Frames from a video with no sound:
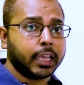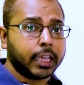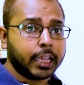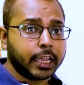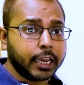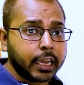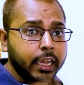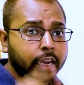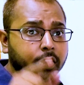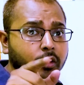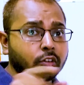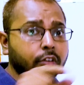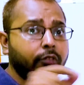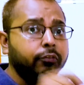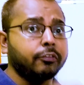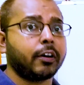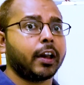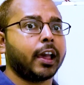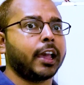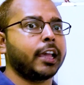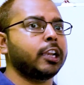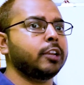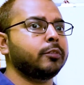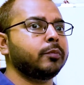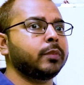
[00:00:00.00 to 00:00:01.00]

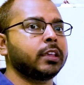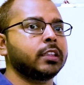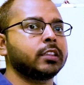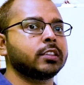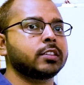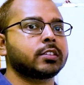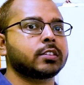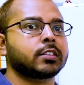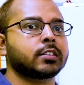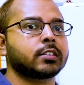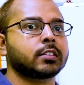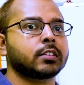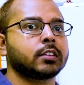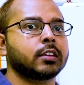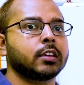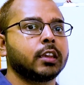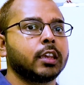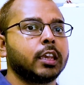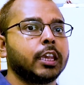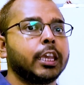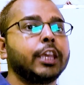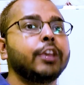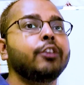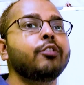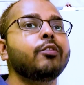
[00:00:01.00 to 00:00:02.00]
Electrophile means
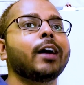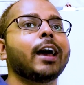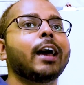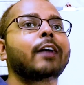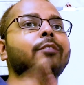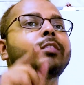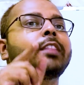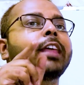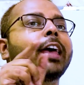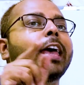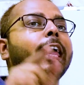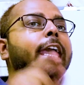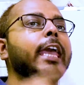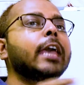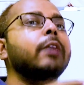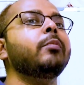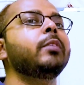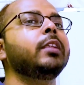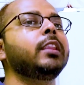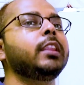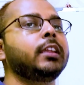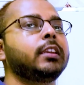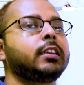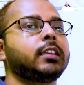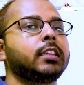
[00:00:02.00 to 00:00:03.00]
you have the
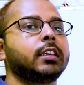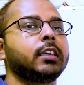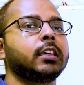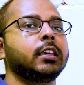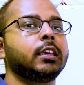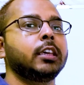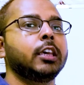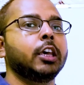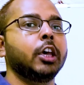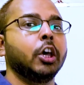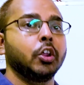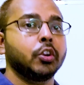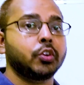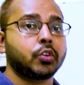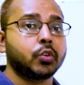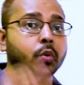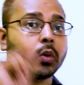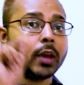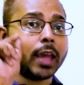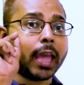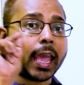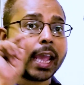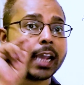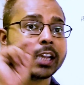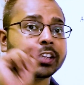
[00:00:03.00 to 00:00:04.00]
ability
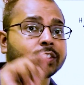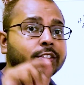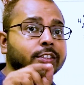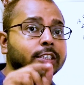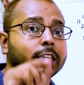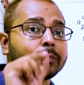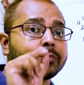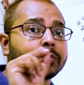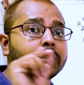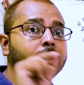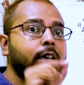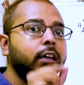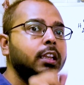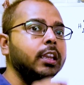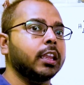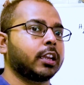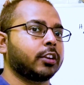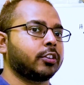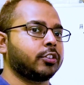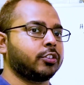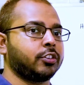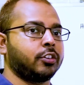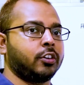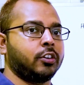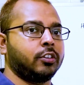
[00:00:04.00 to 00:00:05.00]
to accept
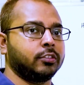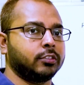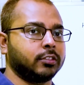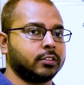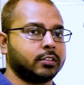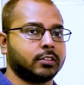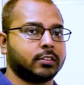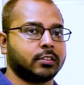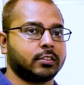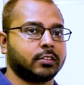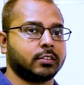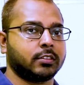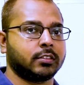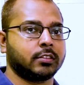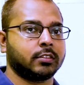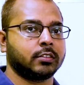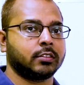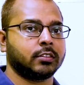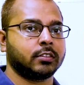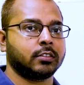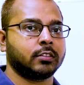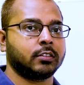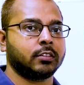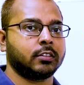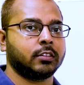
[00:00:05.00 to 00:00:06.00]
electrons.
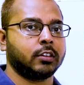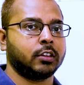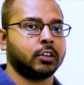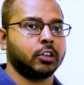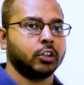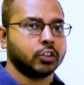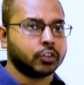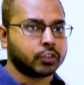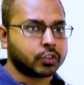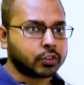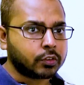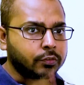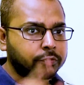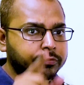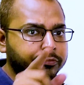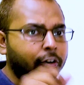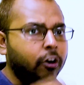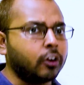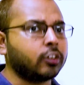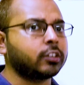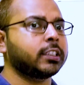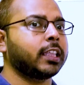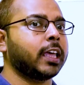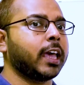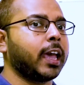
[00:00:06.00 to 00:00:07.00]
So
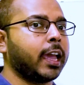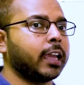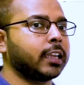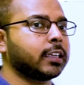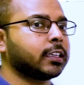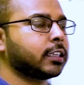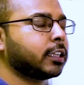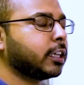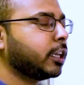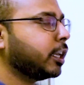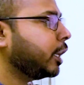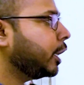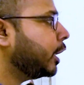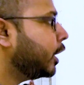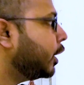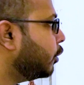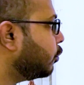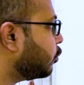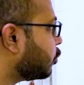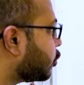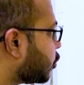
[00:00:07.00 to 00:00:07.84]
for that, you